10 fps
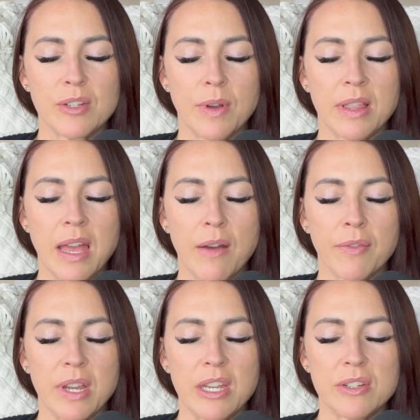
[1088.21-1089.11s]
to allow
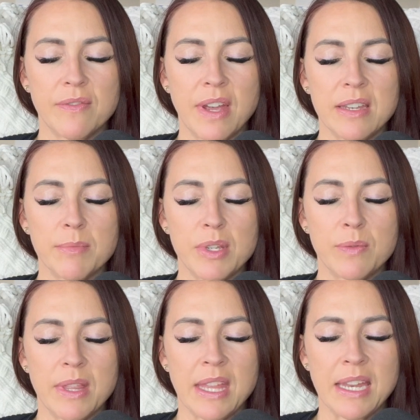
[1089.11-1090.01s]
for each event
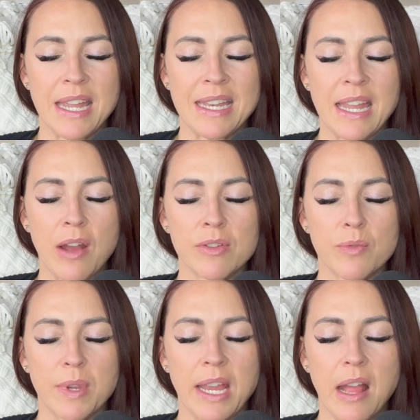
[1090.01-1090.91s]
between then and now to
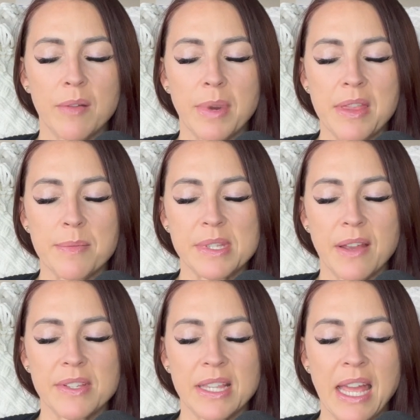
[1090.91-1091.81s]
recalibrate
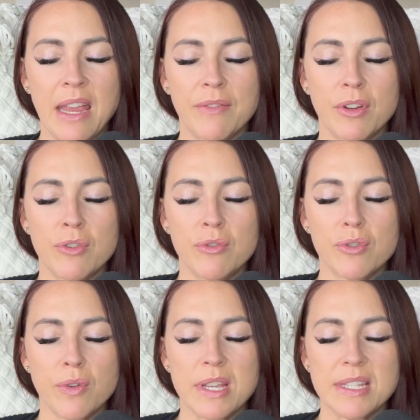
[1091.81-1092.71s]
themselves in light of your new
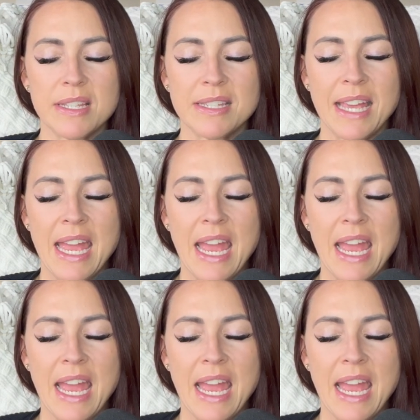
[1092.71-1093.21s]
choices